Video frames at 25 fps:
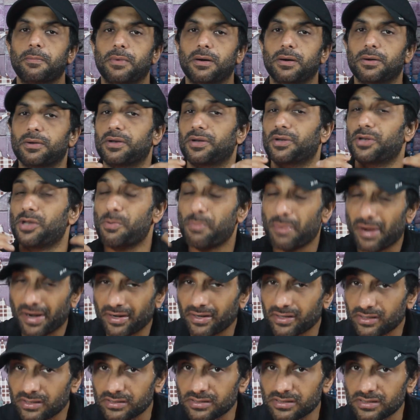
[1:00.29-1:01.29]
uh,
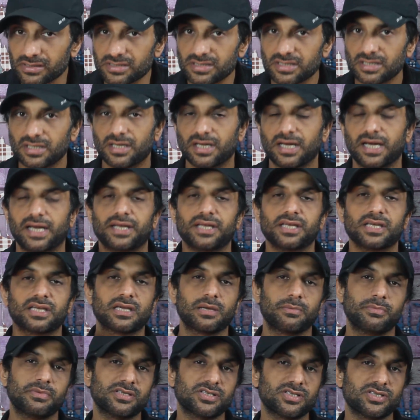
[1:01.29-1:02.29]
numericals, and in
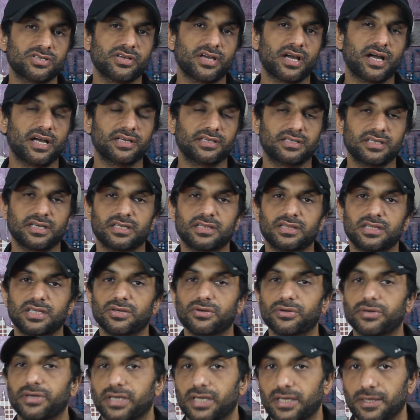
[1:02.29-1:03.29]
chemistry I take
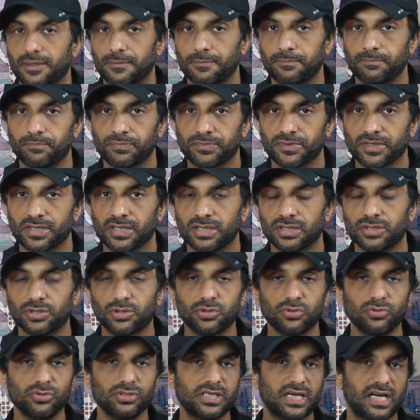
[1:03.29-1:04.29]
theory.
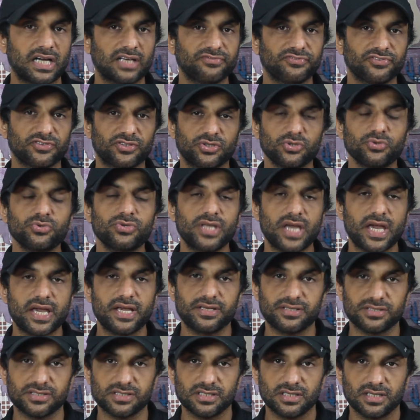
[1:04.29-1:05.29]
Do that for two
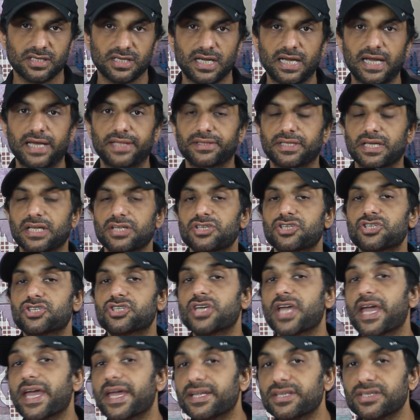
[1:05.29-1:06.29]
days and then
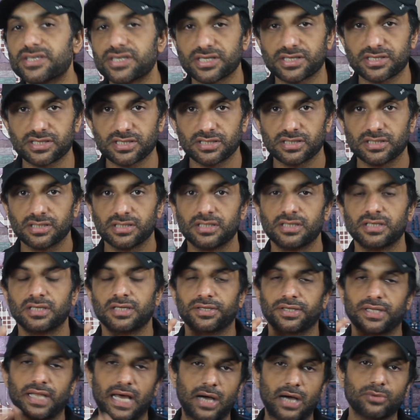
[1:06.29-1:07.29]
change it.
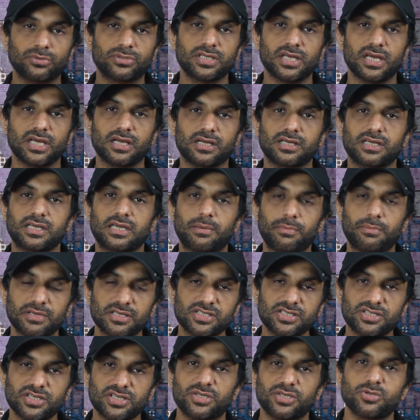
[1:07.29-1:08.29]
Now take
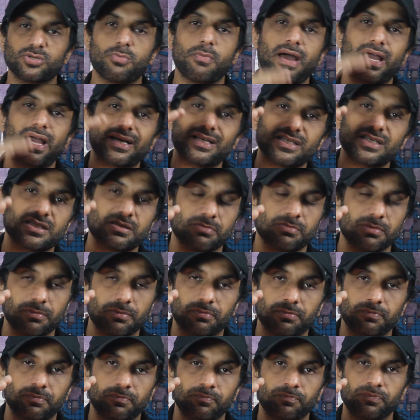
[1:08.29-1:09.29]
chemistry to
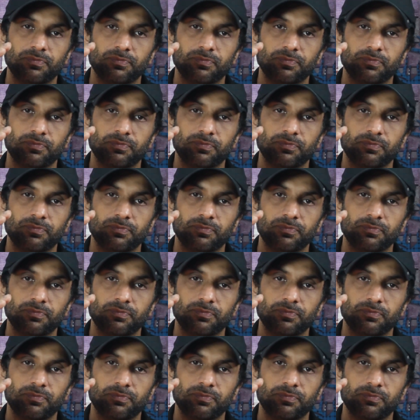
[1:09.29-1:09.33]
maximum